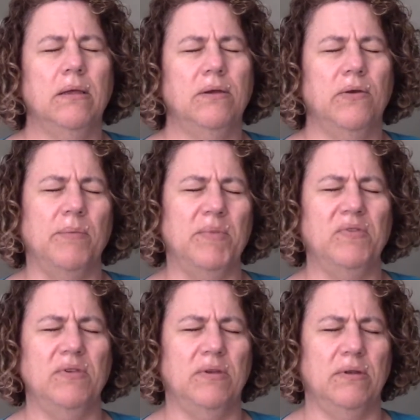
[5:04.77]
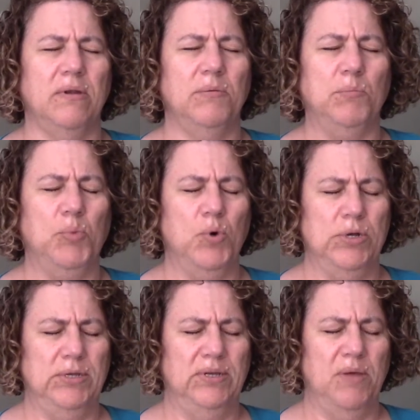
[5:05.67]
No, I'm missing an
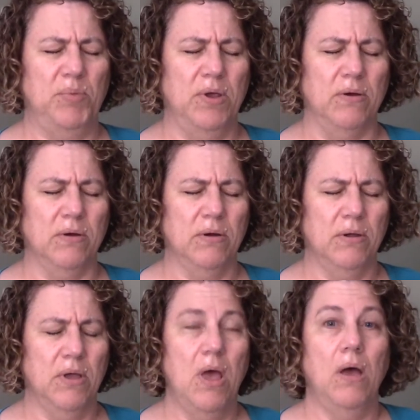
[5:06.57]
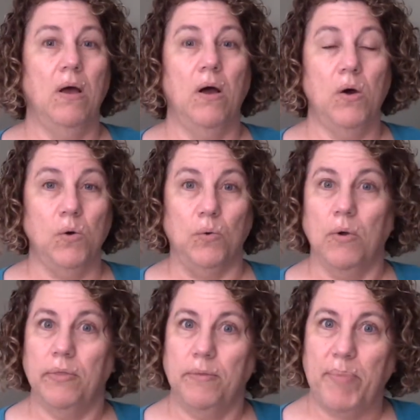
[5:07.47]
important step here. Oh,
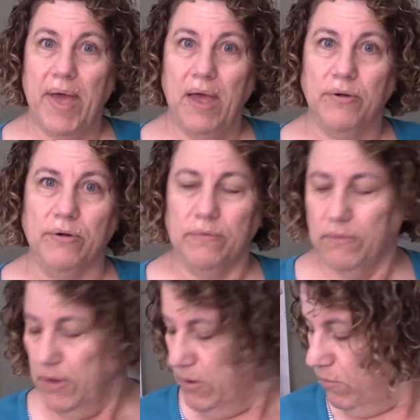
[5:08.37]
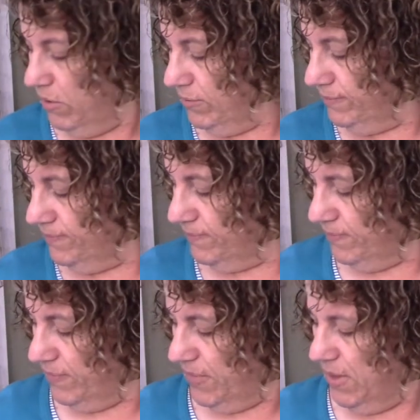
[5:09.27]
the pattern. Well,
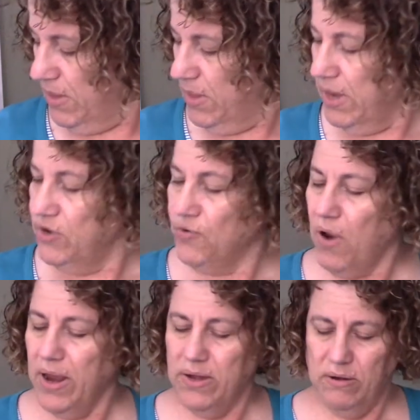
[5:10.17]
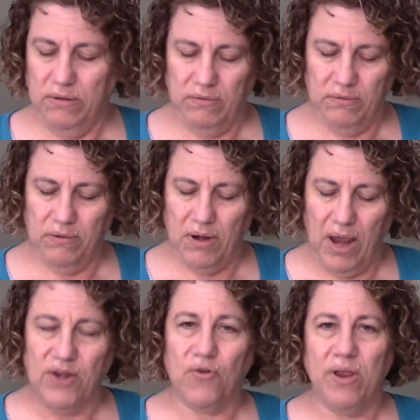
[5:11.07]
I tried
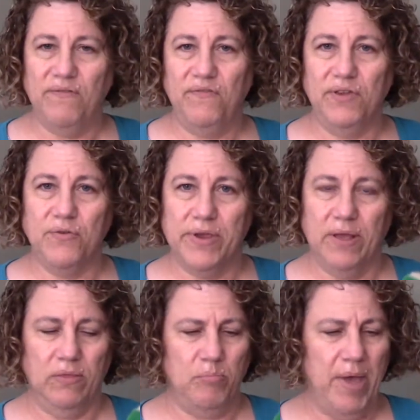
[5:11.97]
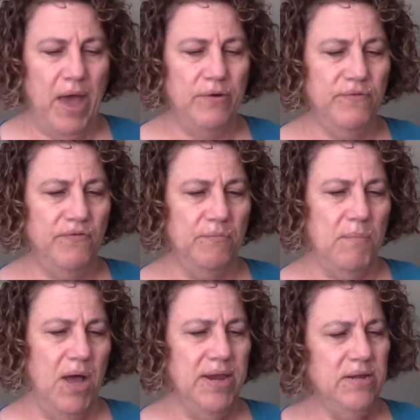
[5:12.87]
figuring out the pattern for
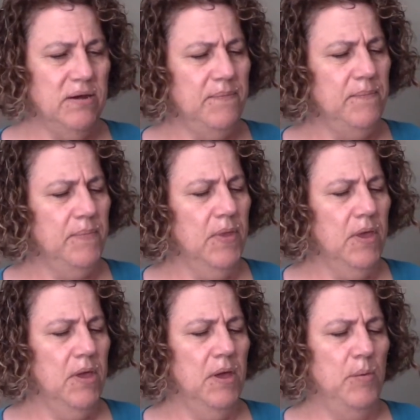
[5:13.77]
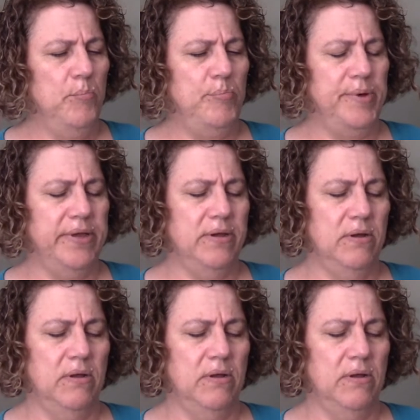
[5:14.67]
mine, but